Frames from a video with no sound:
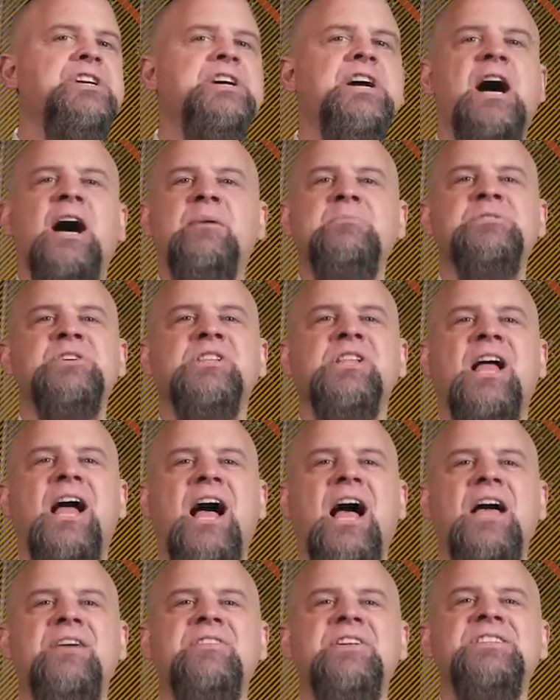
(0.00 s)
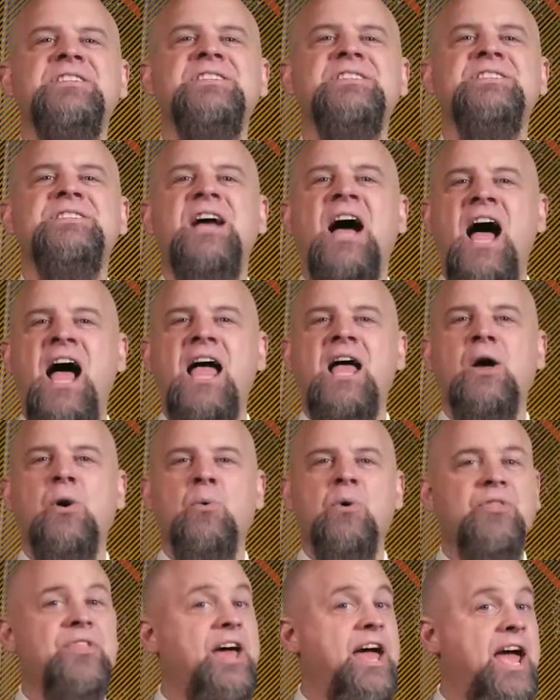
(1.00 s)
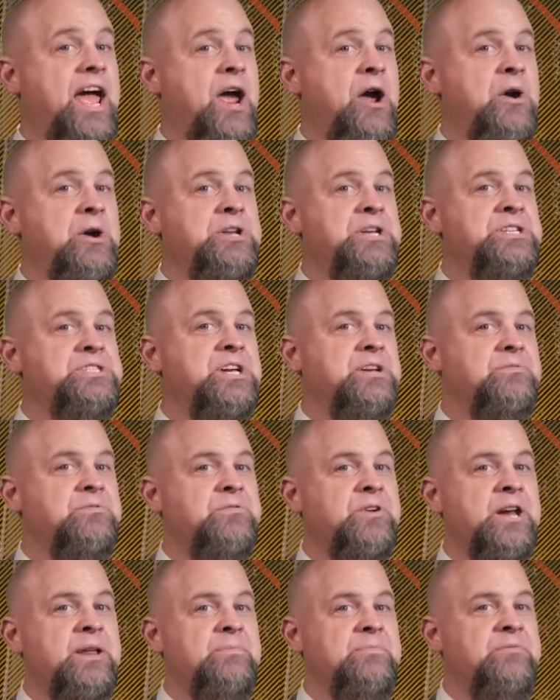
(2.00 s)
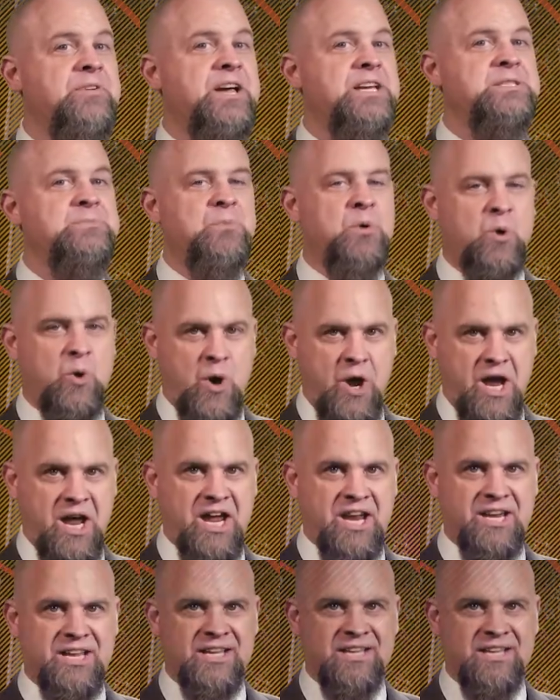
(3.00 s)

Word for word: comes alive in style with a Heritage and Freedom Fest parade.